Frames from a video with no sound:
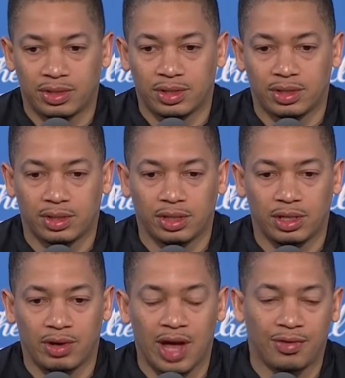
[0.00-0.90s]
And,
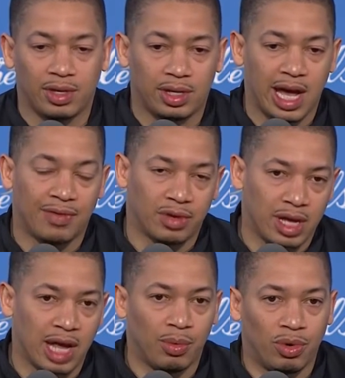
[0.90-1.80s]
you know, after
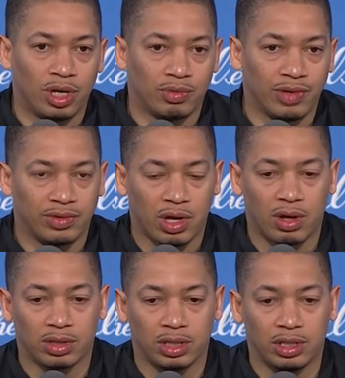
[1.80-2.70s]
game one, we've
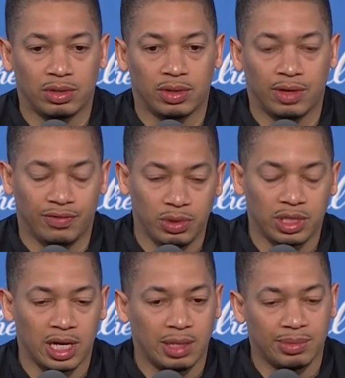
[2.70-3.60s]
talked, you know, a few
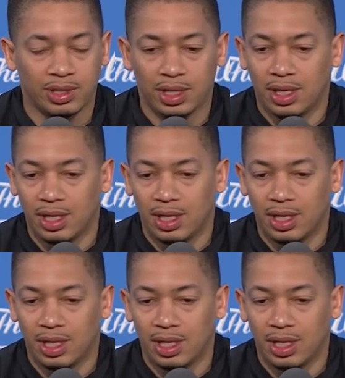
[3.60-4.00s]
times,